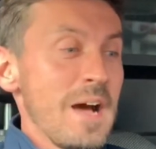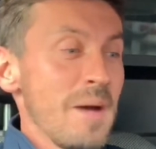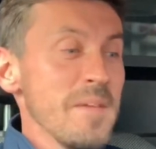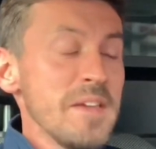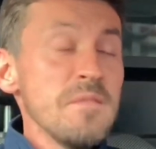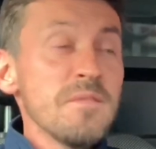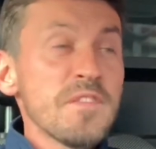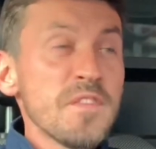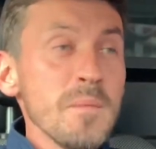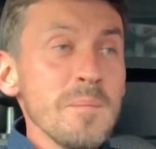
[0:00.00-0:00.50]
I
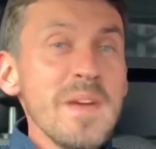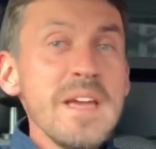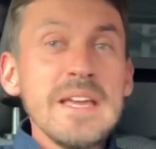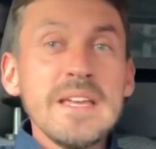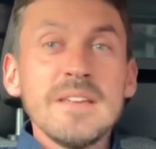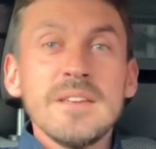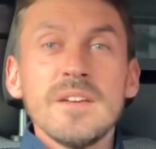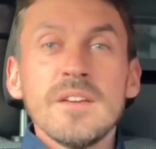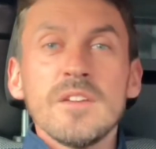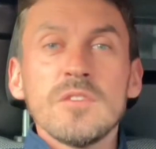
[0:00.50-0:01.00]
mean, for
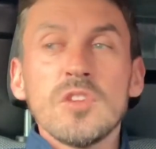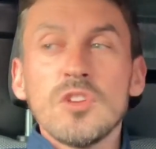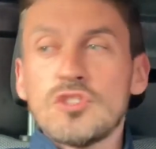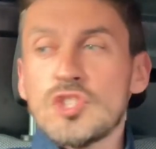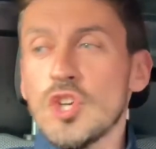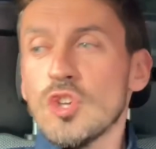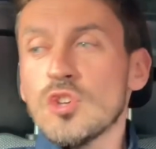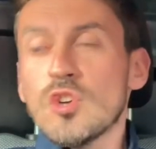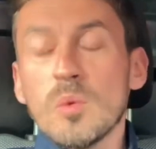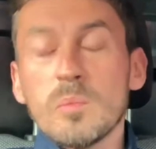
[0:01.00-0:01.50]
me, the
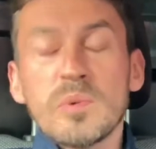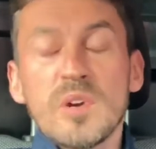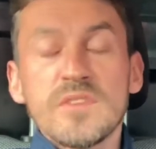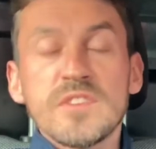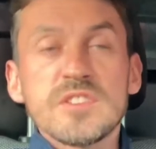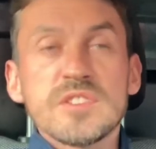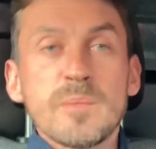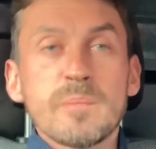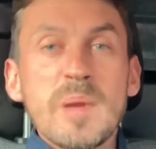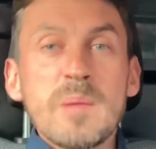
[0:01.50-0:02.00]
Chuckle
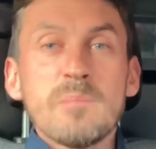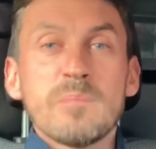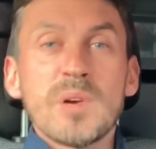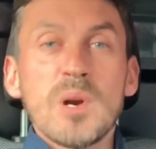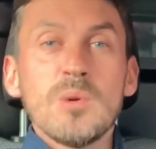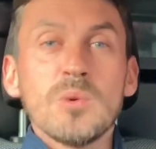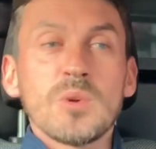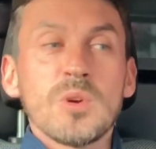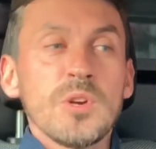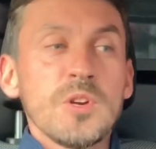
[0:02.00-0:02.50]
Brothers have been
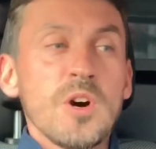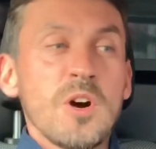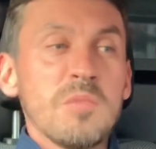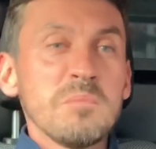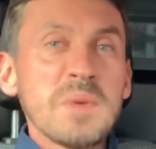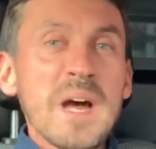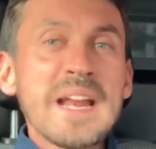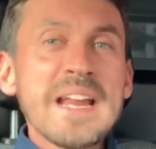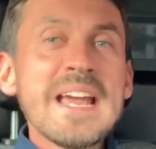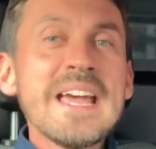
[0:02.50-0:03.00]
broken
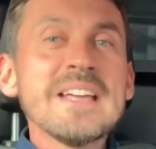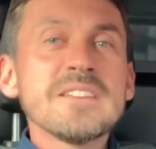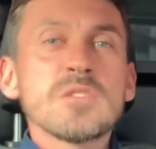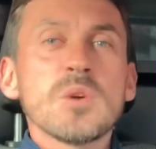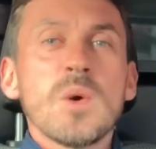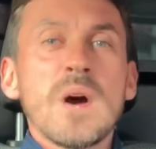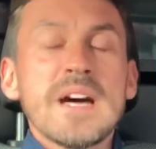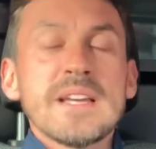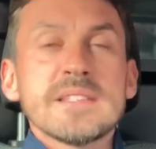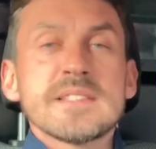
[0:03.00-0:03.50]
up, and it is
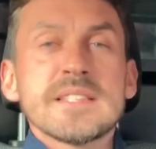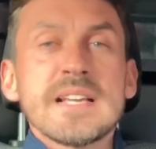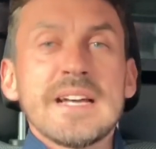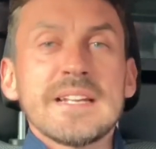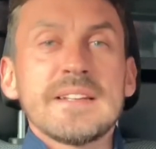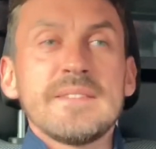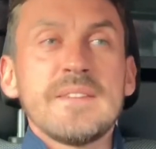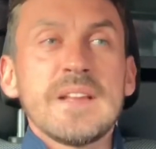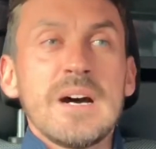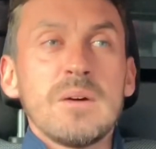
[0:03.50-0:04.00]
quite
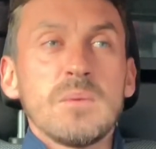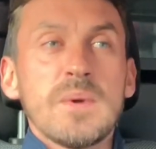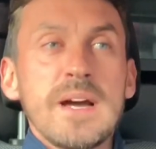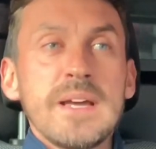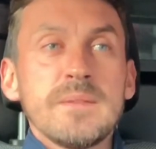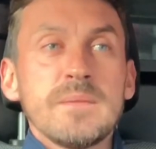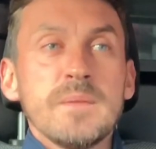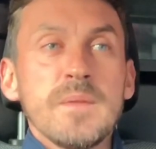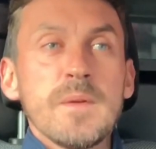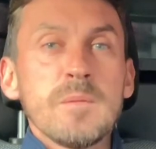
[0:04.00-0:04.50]
sad in that
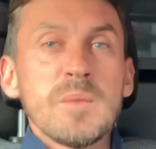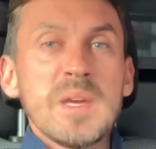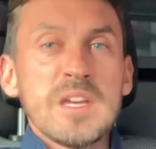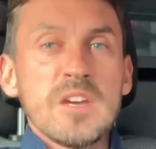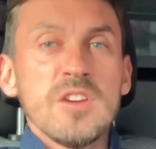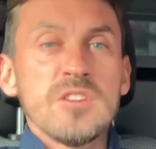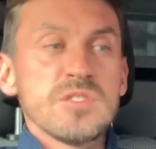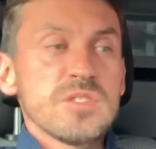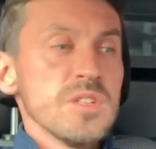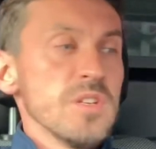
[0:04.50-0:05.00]
way,
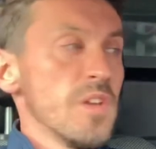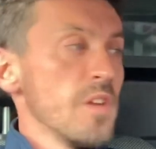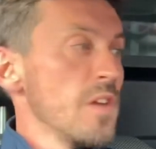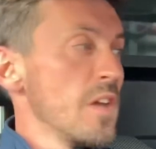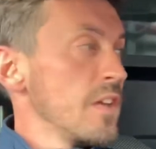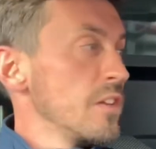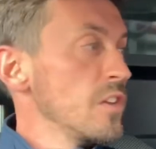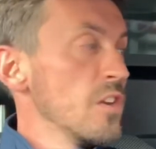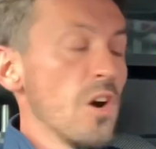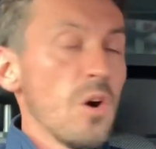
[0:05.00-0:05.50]
because
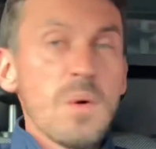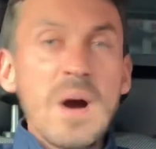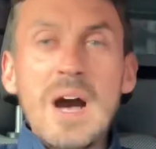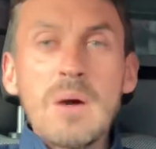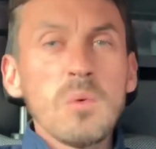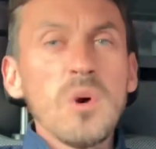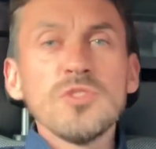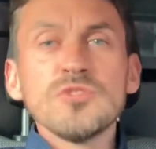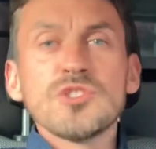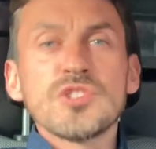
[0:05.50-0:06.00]
You know, I
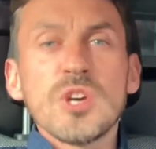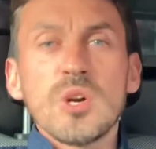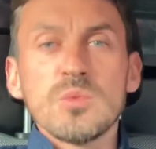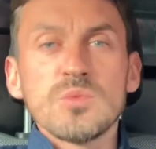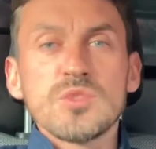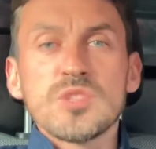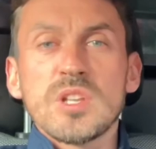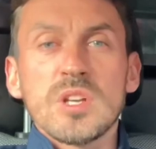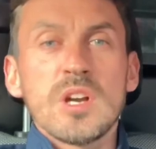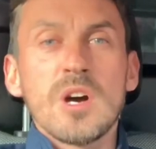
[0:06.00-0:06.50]
want
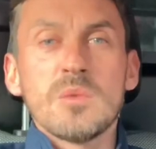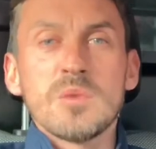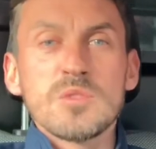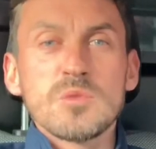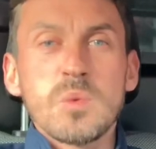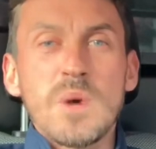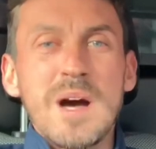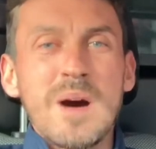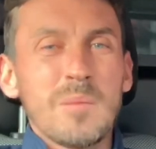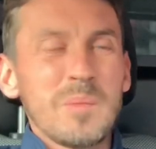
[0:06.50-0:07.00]
Jones to go
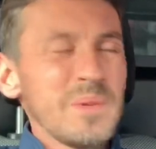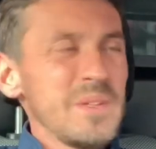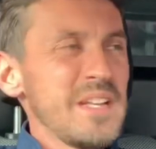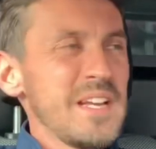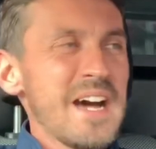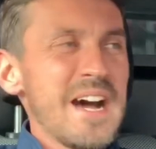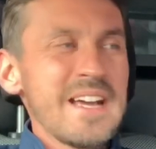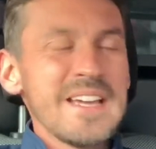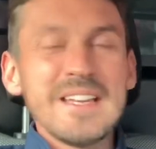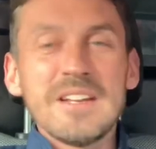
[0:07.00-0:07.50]
as well, but
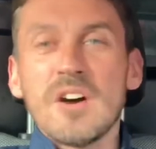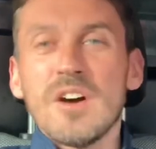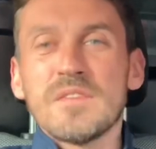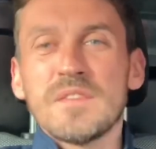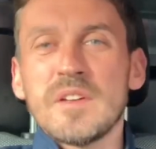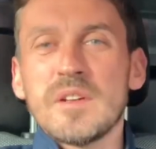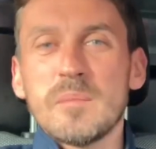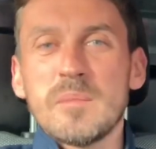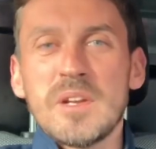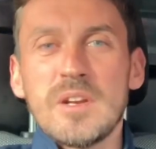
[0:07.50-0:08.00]
United
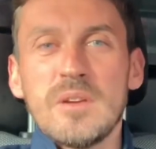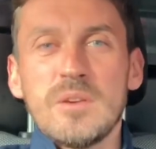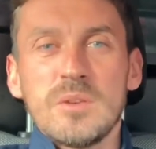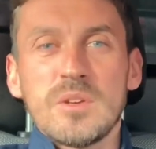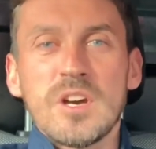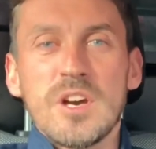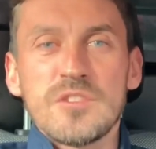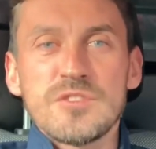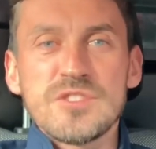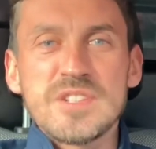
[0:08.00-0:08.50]
offered him a new
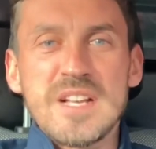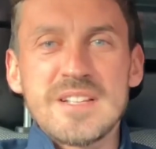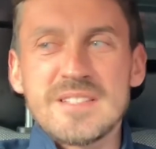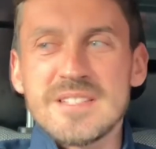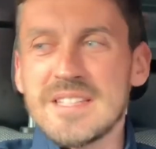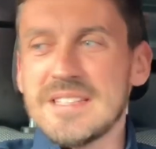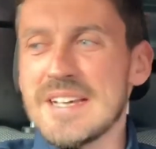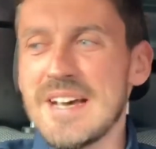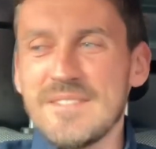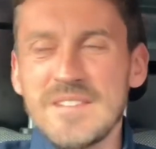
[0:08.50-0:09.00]

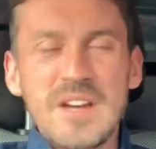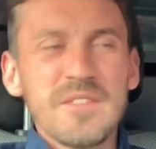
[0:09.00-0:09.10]
contract and that.